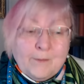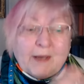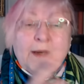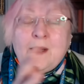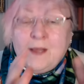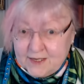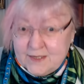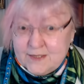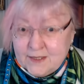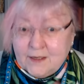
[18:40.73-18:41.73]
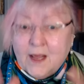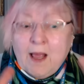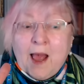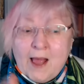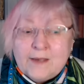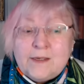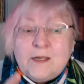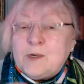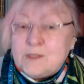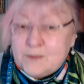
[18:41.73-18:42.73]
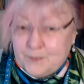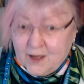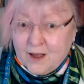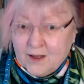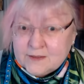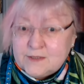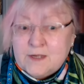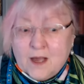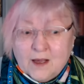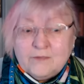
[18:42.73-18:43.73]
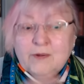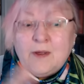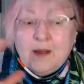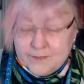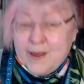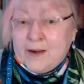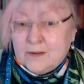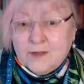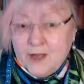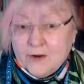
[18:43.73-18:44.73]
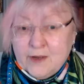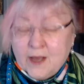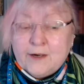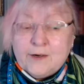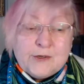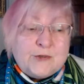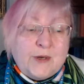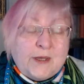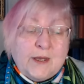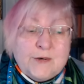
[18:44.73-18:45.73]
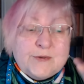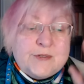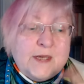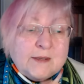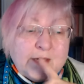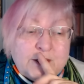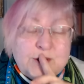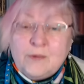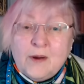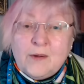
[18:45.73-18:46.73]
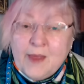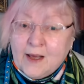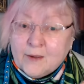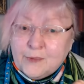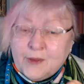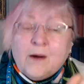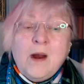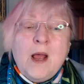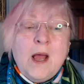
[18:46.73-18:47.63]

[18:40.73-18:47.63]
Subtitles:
but he did, and it was because of the medical care he got in Australia and New Zealand. I should throw that out there.